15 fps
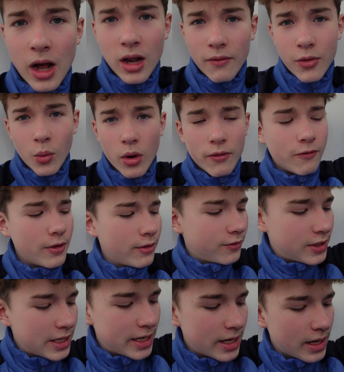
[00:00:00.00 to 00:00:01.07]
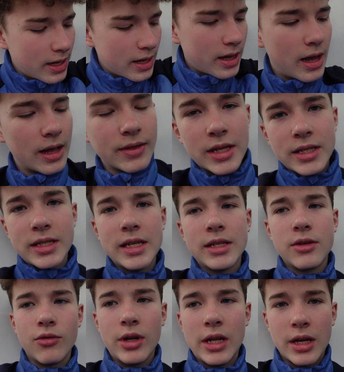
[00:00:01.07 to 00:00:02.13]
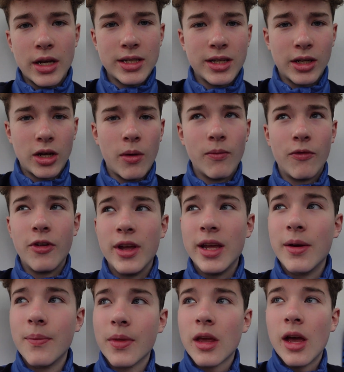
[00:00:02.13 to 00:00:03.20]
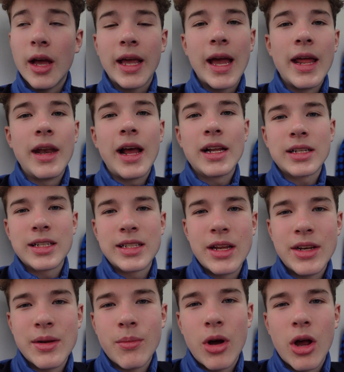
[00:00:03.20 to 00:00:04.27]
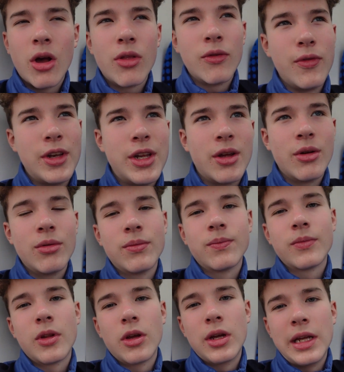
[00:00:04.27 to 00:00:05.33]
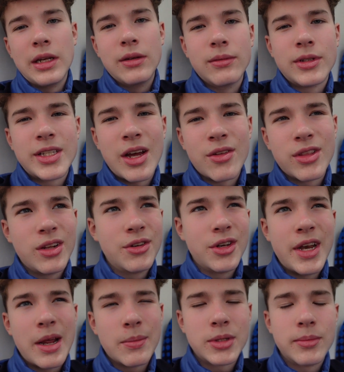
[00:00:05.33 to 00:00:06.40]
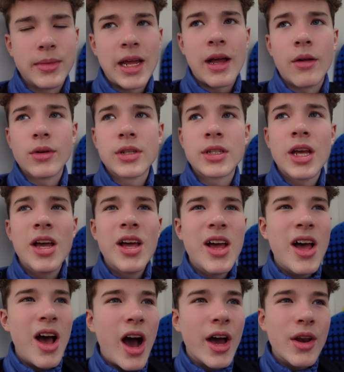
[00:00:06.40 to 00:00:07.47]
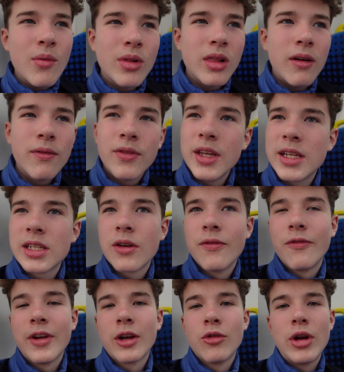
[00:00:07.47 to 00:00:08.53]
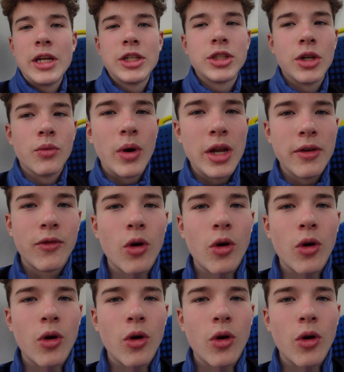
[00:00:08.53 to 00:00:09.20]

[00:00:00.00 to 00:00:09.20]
I love the 150, and these seats are really nice and comfy. Again, as I said in my other video in South London, Epsom Downs, I don't love this configuration where you've